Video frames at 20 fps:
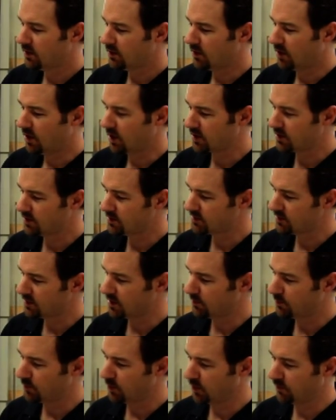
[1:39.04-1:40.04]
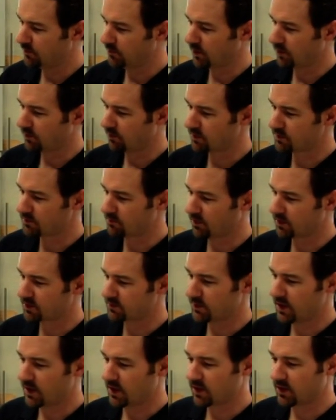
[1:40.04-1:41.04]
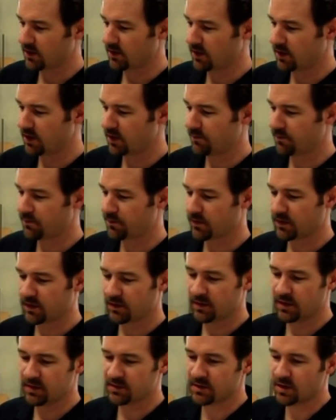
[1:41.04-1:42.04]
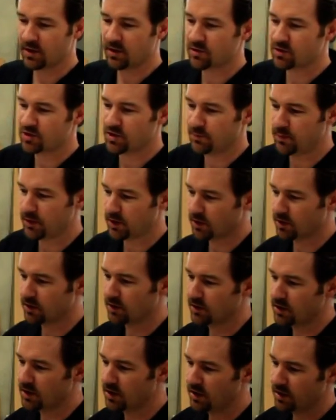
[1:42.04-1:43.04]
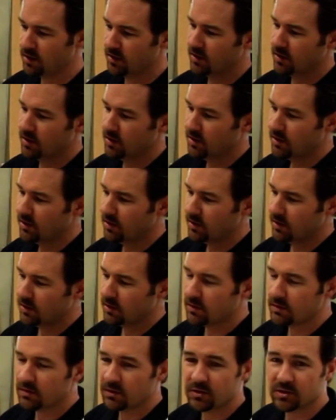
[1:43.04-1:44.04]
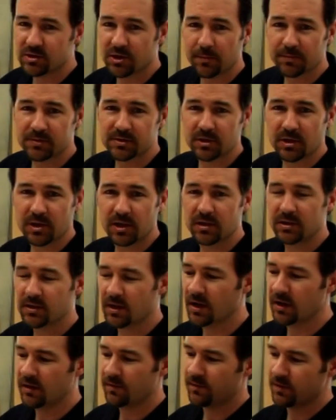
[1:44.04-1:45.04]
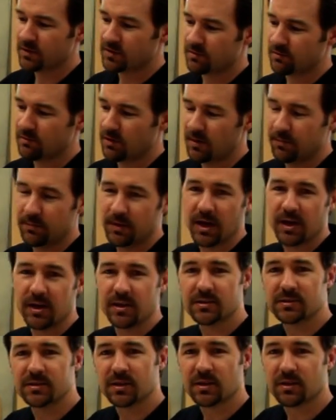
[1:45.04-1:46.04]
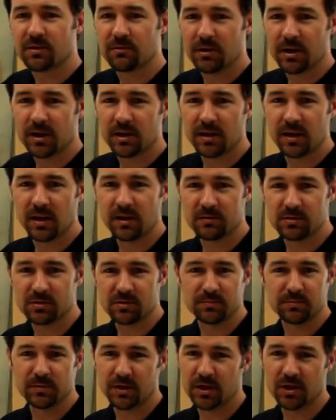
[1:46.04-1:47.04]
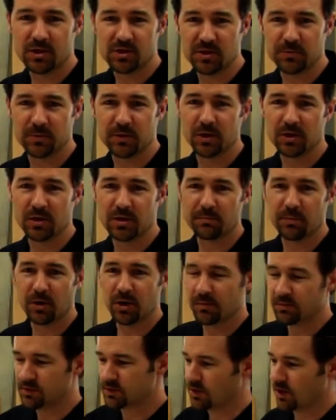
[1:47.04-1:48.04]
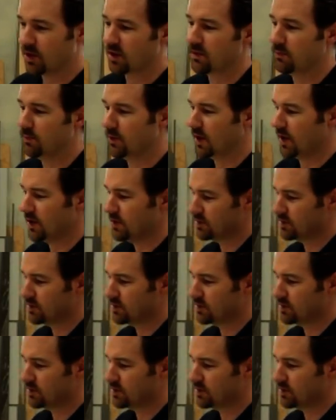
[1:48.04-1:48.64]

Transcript: I can see a perfect crisscross mark in there. There's no chipping on the top side, and if the scribe blade is set correctly, there shouldn't be any chipping on the bottom side of the blade.